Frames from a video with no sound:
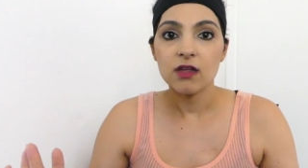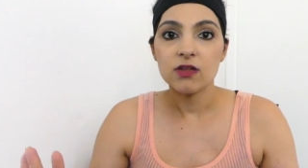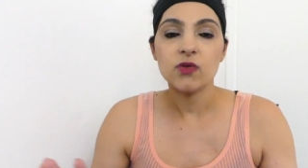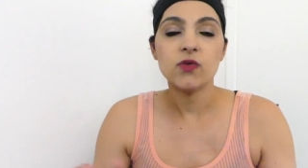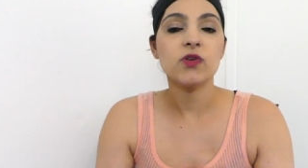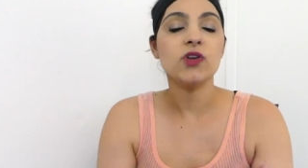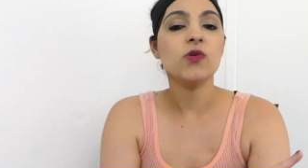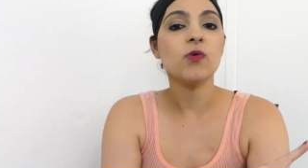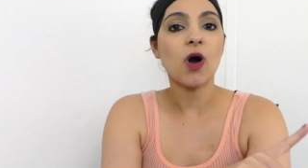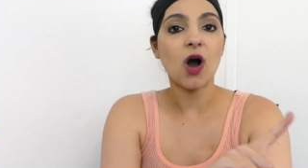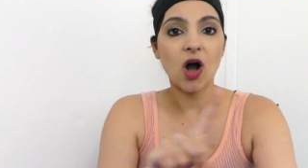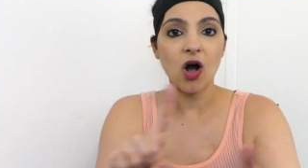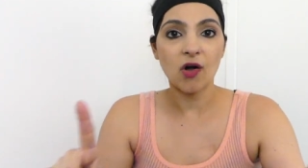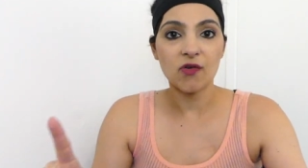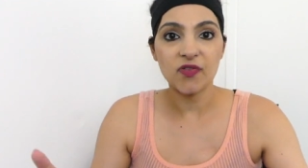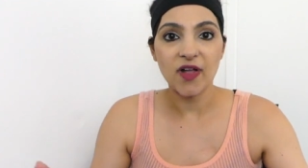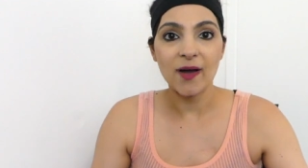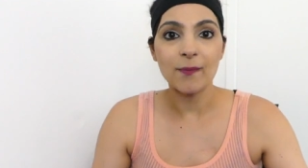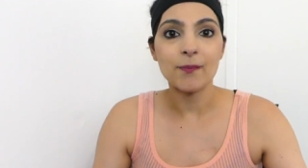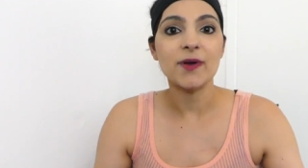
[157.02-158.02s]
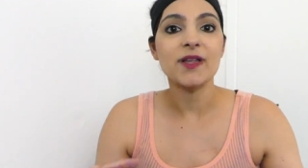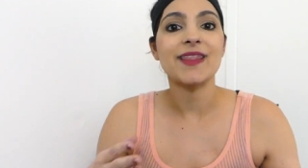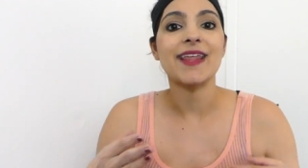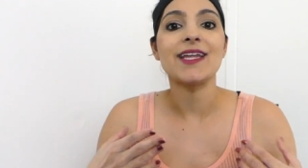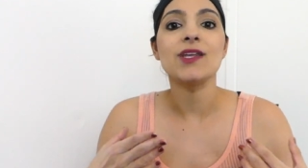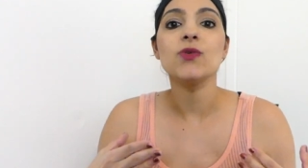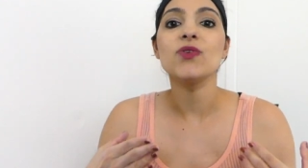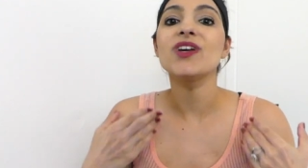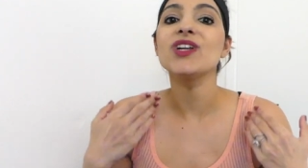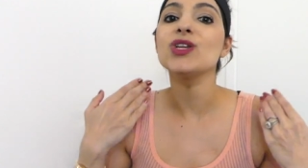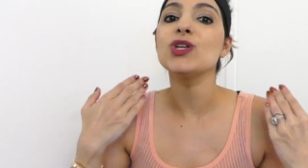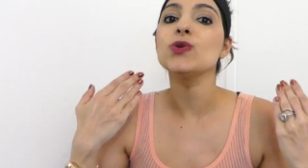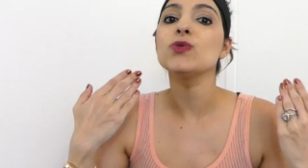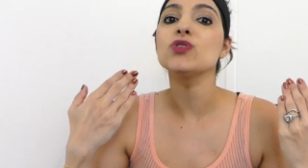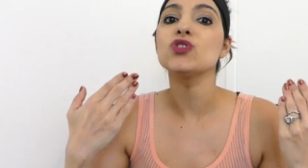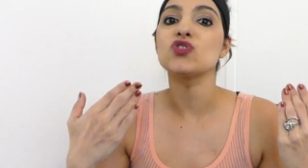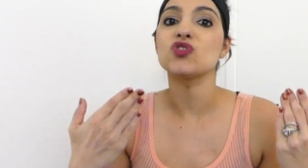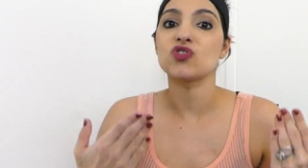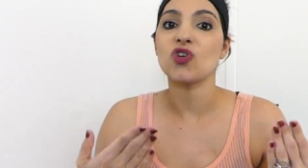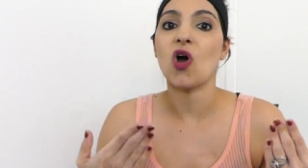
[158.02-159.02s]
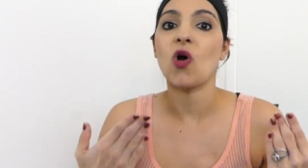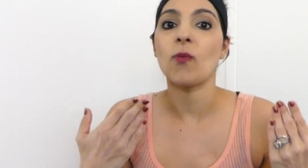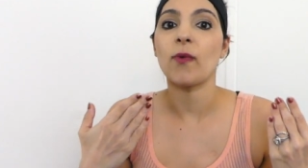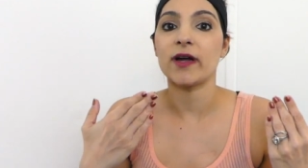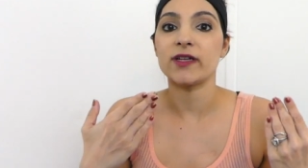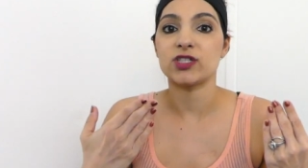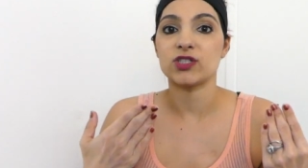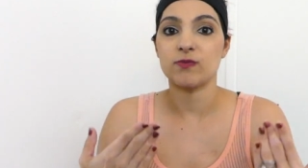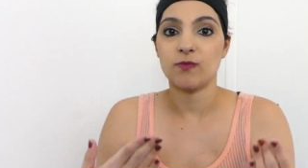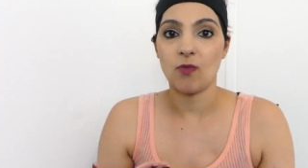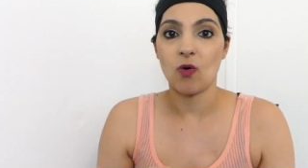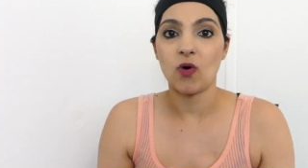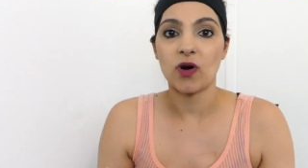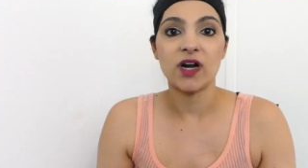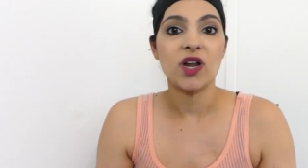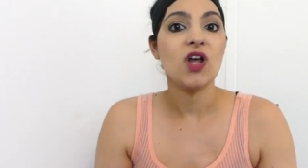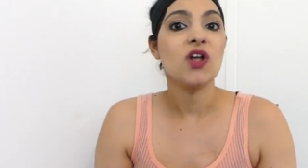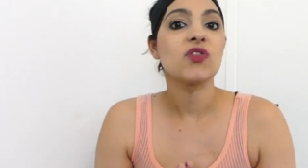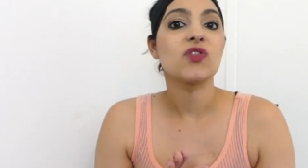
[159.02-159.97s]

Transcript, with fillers: You can do all of that, but then you can do so much more.